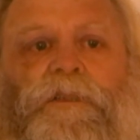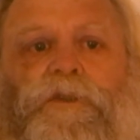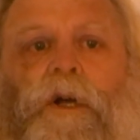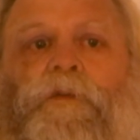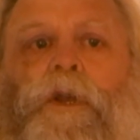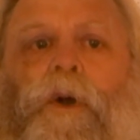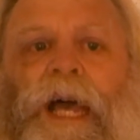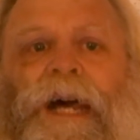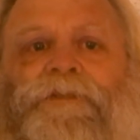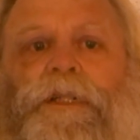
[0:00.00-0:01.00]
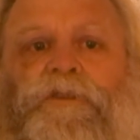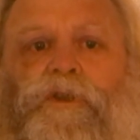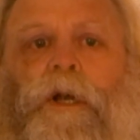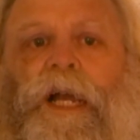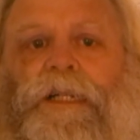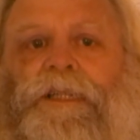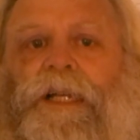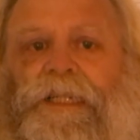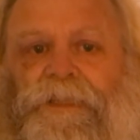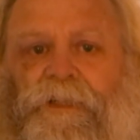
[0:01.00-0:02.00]
So if you haven't tried
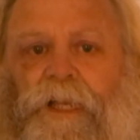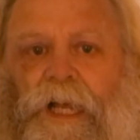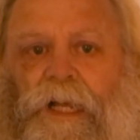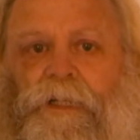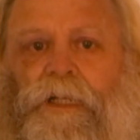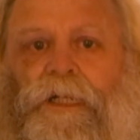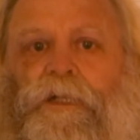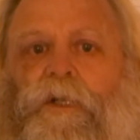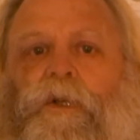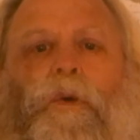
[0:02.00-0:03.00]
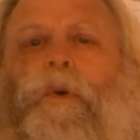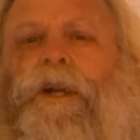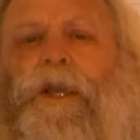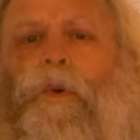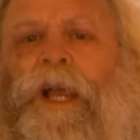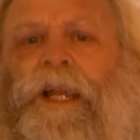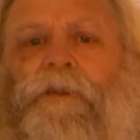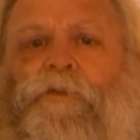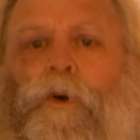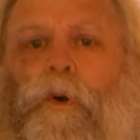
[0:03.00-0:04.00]
Guinness yet, what are you waiting
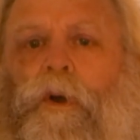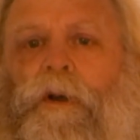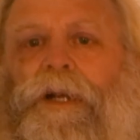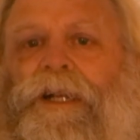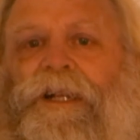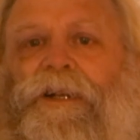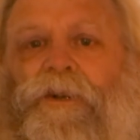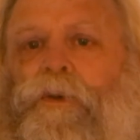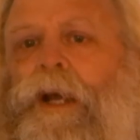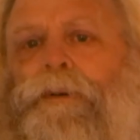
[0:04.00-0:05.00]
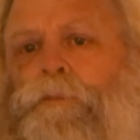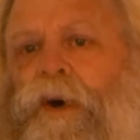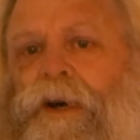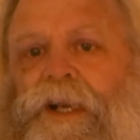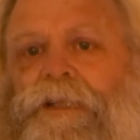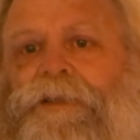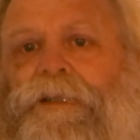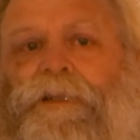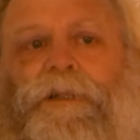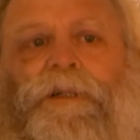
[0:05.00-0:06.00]
for? Grab a pint,
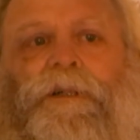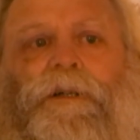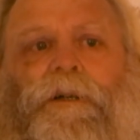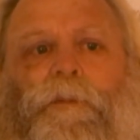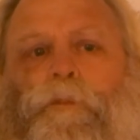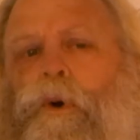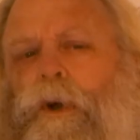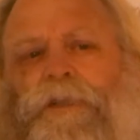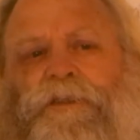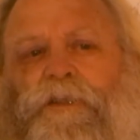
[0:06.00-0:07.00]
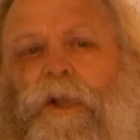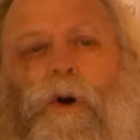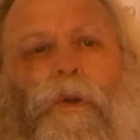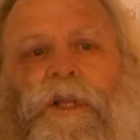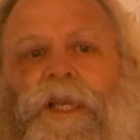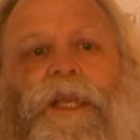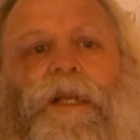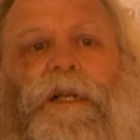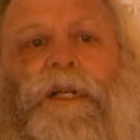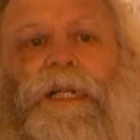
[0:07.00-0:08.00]
pour it slowly,
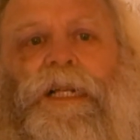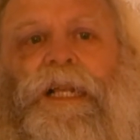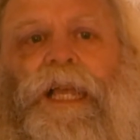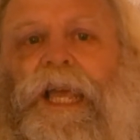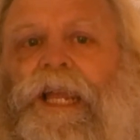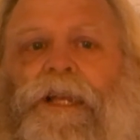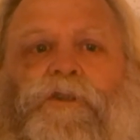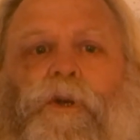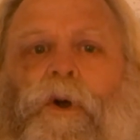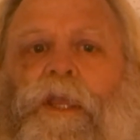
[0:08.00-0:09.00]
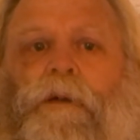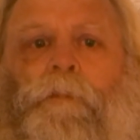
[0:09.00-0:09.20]
and enjoy the